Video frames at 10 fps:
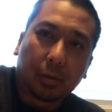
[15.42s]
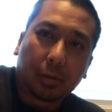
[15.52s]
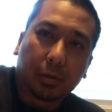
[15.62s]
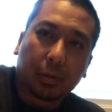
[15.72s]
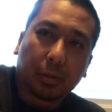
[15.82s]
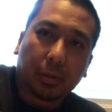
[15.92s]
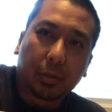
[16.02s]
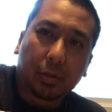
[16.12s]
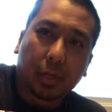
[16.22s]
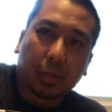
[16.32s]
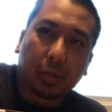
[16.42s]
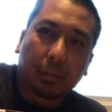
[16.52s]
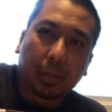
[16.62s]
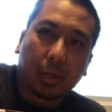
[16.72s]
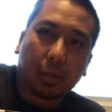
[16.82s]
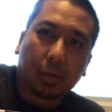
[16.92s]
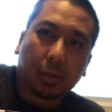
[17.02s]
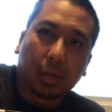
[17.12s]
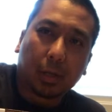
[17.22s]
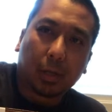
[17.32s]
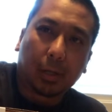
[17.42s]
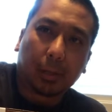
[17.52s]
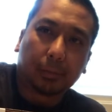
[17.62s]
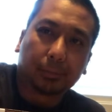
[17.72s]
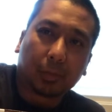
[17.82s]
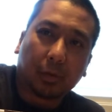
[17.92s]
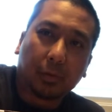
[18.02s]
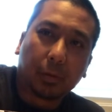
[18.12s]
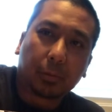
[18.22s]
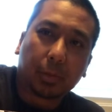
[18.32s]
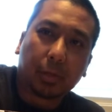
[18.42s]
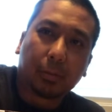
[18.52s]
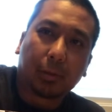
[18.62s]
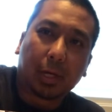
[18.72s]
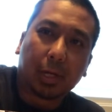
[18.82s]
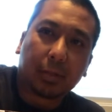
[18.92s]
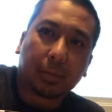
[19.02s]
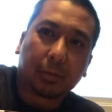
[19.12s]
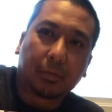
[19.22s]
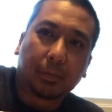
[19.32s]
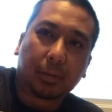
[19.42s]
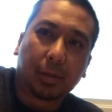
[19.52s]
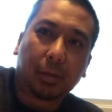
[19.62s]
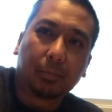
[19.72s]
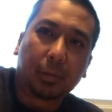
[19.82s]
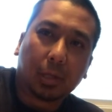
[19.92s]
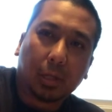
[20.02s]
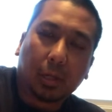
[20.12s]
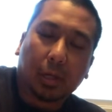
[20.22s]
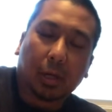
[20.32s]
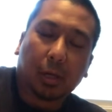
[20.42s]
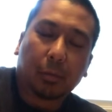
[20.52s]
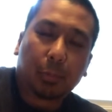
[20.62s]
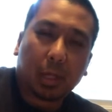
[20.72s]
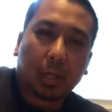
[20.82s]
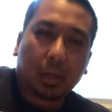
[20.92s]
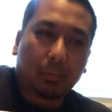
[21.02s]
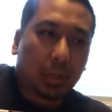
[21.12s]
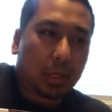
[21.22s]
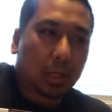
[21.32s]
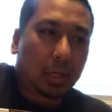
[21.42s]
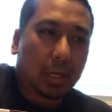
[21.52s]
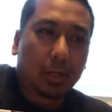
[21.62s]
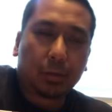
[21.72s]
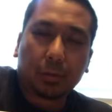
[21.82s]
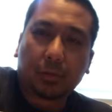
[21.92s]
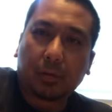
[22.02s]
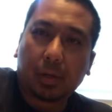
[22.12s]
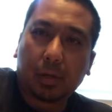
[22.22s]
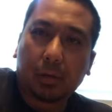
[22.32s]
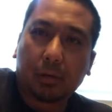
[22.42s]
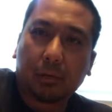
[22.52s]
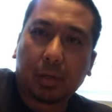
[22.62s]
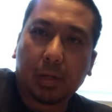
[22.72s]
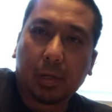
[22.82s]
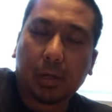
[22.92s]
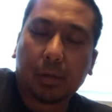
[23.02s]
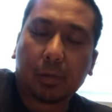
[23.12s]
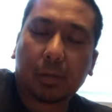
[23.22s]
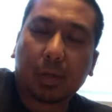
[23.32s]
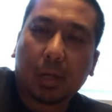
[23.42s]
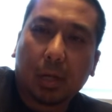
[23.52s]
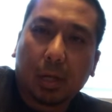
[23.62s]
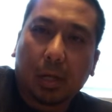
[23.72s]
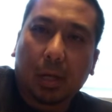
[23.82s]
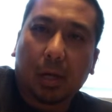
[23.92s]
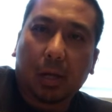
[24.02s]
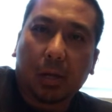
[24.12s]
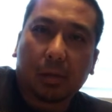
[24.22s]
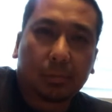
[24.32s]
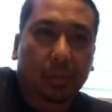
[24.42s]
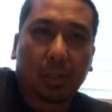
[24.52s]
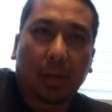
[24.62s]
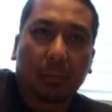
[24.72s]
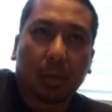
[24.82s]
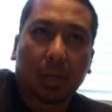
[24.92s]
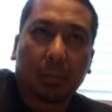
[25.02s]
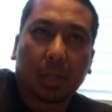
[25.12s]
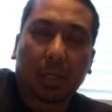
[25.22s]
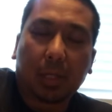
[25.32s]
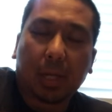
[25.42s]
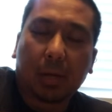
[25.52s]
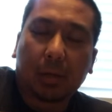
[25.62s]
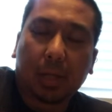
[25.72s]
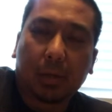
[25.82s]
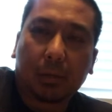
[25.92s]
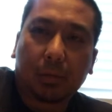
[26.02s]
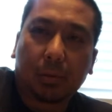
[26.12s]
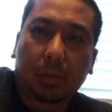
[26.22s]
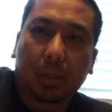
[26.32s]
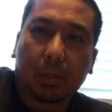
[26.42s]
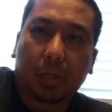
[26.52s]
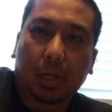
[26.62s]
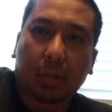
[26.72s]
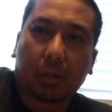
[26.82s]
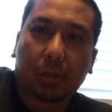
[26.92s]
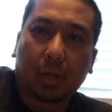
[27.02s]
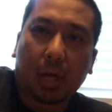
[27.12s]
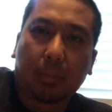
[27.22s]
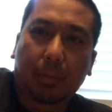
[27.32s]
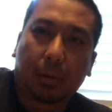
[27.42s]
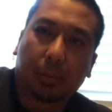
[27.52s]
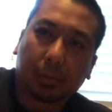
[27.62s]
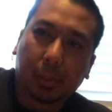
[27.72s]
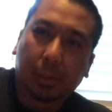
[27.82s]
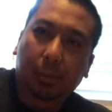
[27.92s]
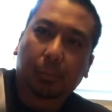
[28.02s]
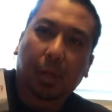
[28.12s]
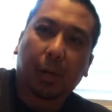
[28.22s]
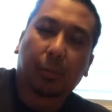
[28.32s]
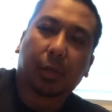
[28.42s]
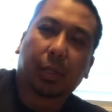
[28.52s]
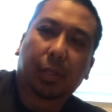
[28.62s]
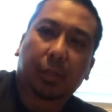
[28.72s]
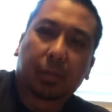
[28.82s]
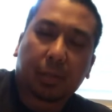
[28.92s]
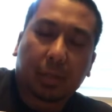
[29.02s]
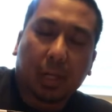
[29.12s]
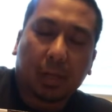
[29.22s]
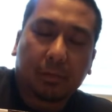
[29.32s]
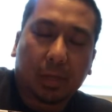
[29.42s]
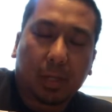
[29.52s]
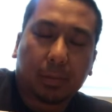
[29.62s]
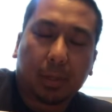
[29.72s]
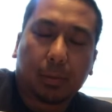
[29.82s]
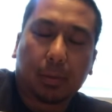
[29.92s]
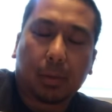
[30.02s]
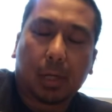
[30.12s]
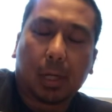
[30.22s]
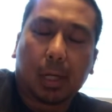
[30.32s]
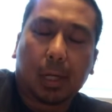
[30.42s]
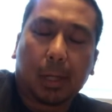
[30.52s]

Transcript: So you check them out. Um, I've always wanted to buy something from them. Uh, big big Angels fan over the years. just haven't been able to get down there to check out the shop or buy one of these because a lot of times they were uh,